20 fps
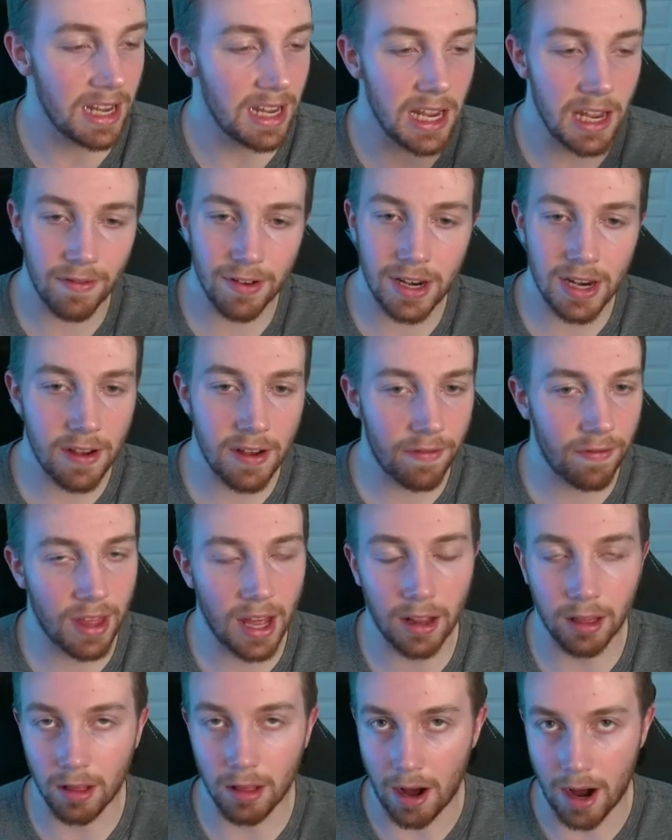Even if they
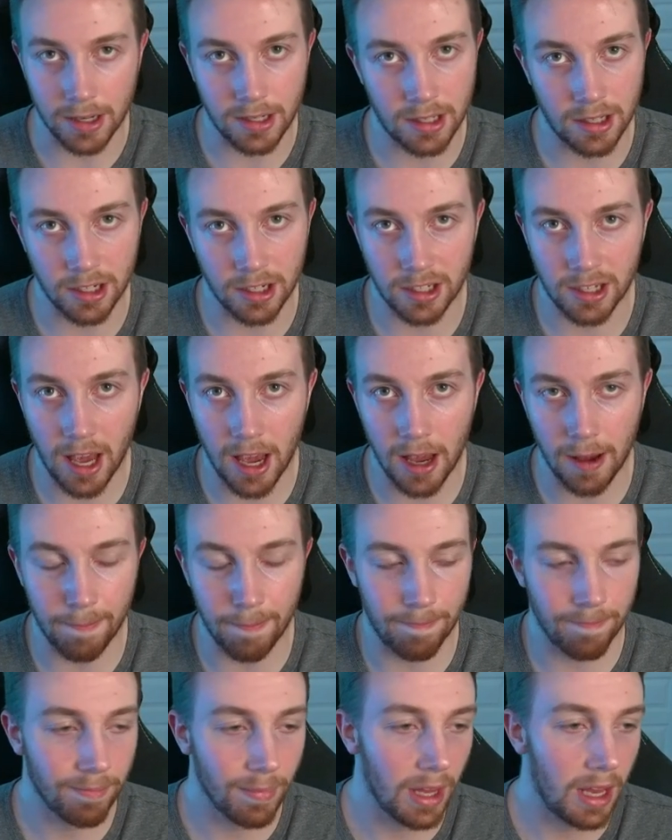lost this
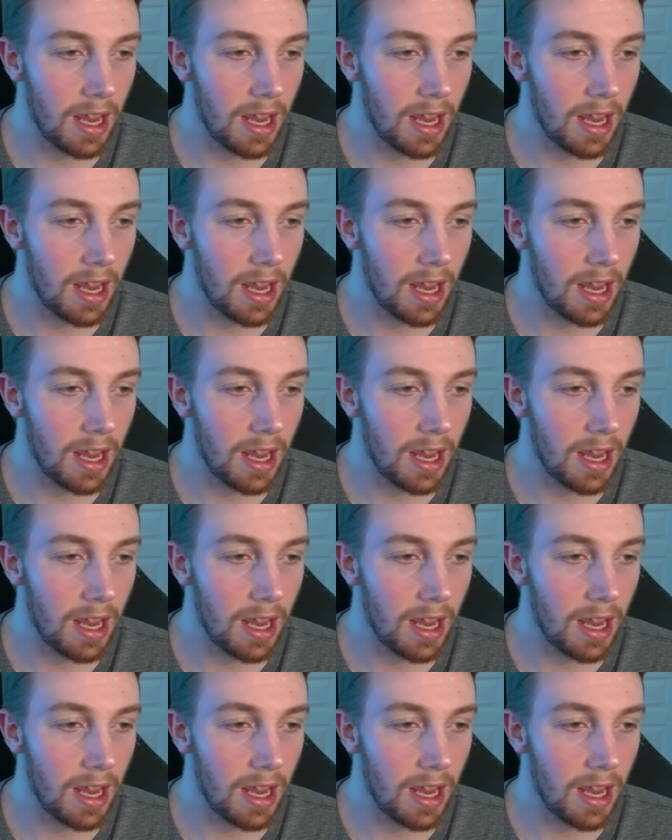game